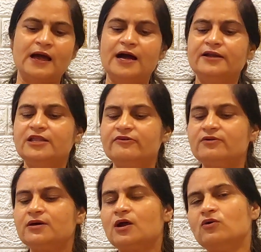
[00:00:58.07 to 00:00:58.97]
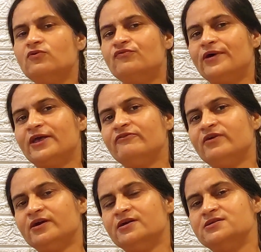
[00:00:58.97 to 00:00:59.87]
And there were around
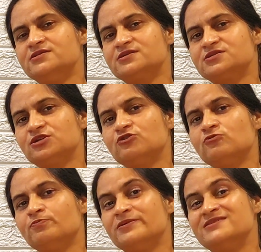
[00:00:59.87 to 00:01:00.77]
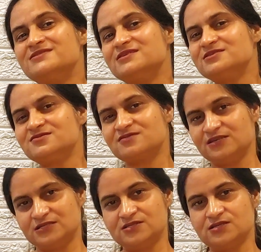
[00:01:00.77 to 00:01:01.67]
562 princely
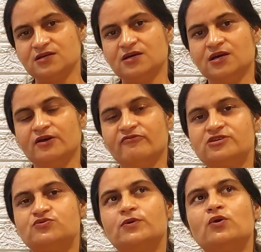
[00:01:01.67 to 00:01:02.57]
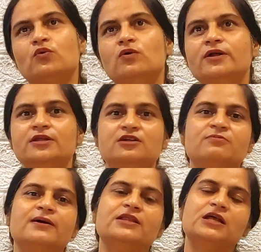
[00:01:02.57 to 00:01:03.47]
states which were ruled either
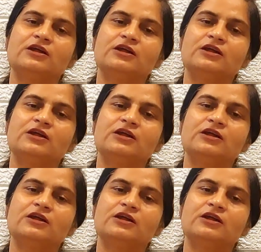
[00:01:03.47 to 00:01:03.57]
by the